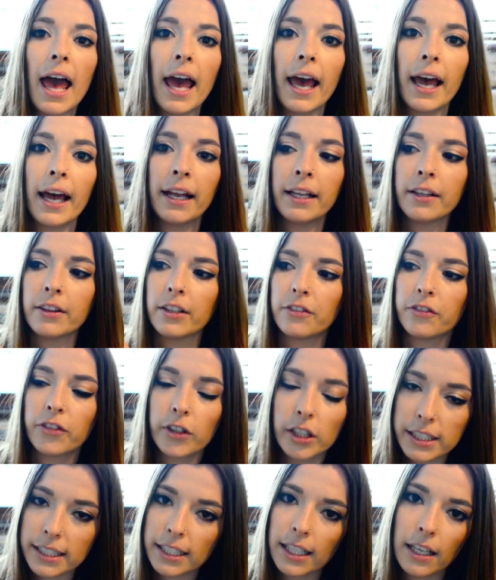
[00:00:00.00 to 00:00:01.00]
And the
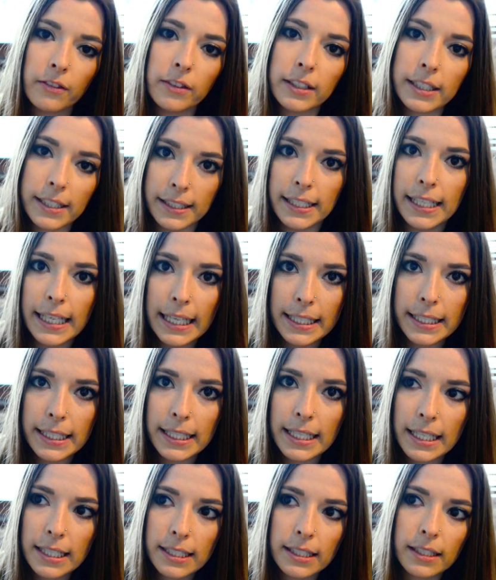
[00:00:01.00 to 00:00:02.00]
first level is the
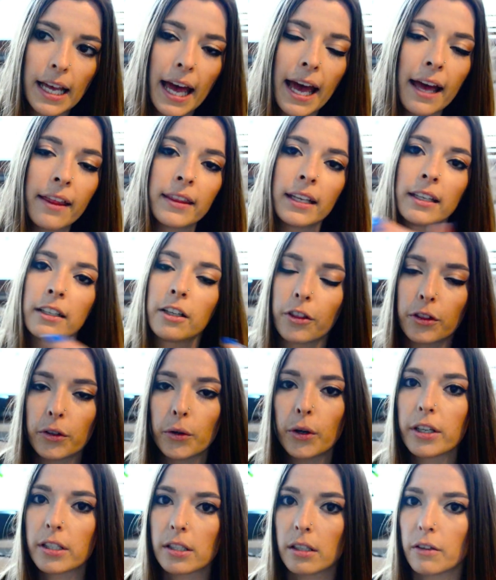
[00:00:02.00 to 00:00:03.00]
easiest, and then the
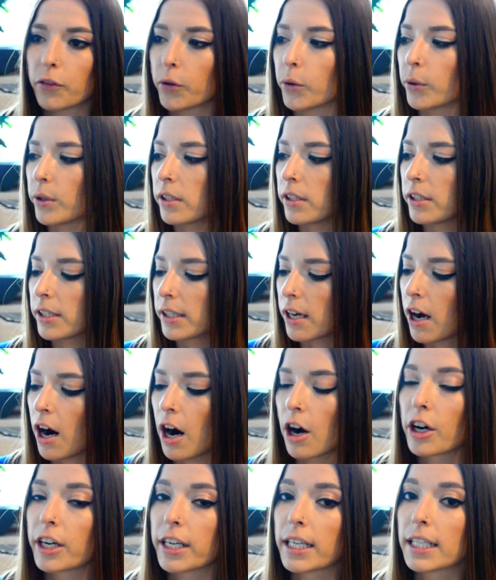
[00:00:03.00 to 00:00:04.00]
third is of course the
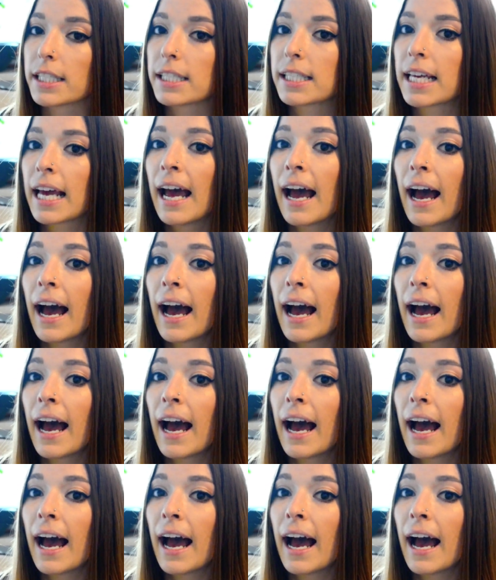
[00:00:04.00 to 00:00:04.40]
hardest.